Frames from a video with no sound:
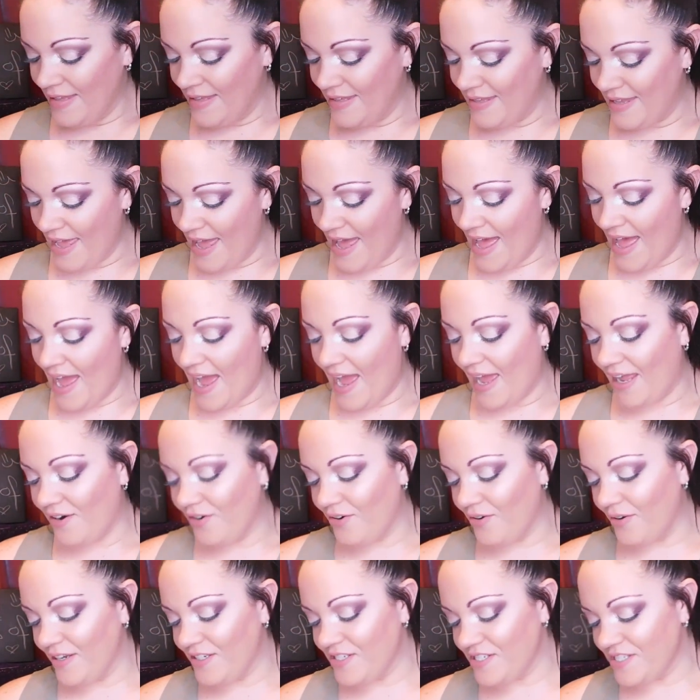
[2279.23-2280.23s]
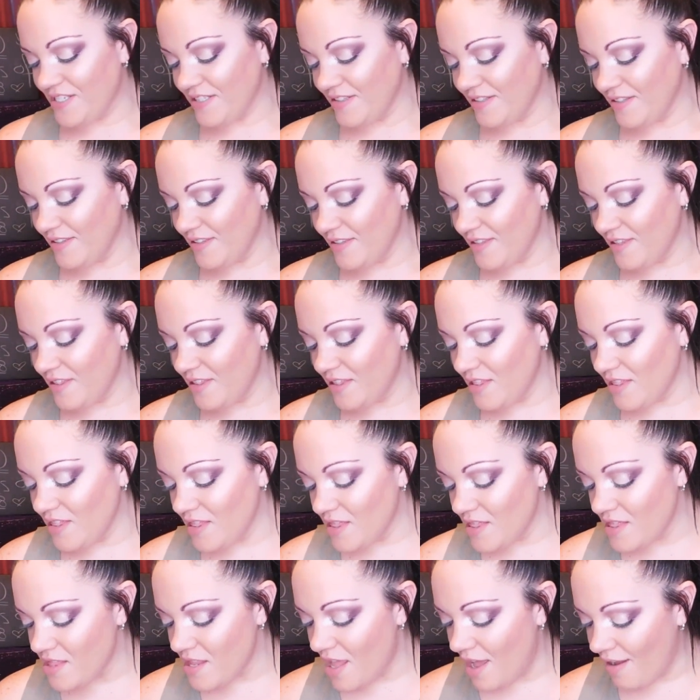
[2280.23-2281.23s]
yeah, I don't know. I just
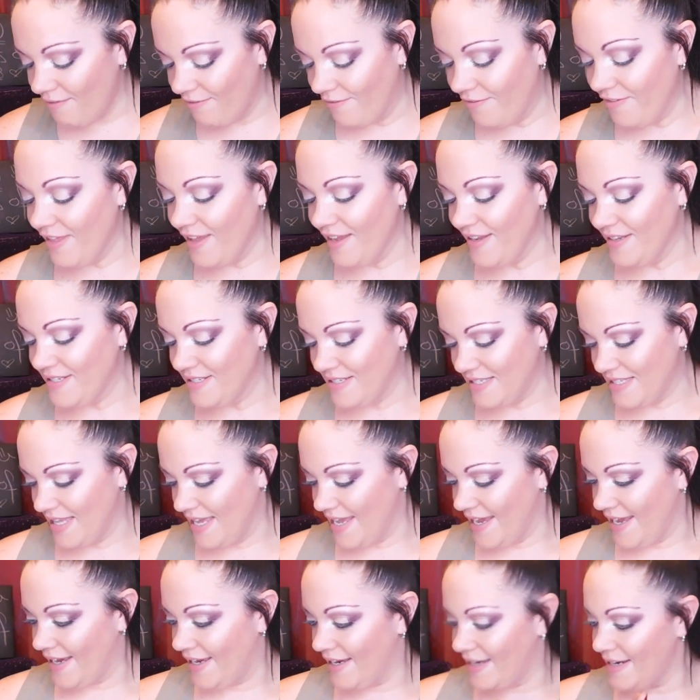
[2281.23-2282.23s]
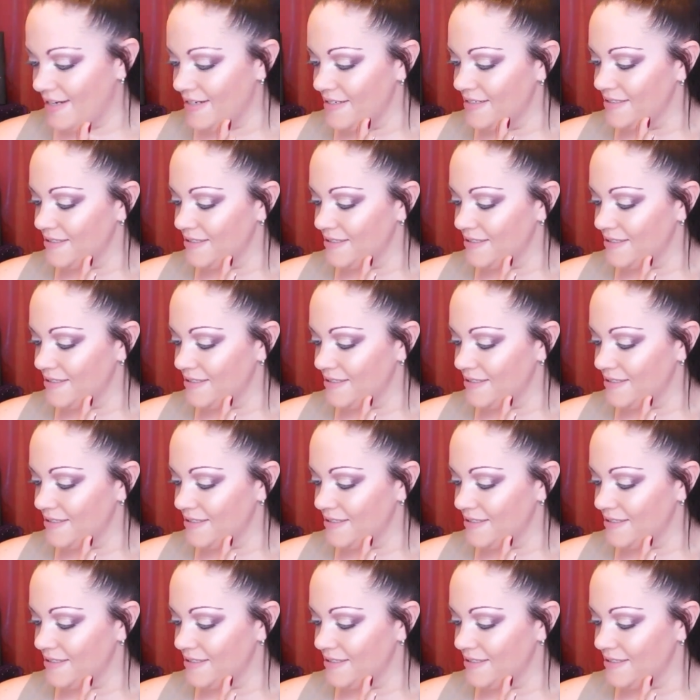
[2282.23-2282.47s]
love this thing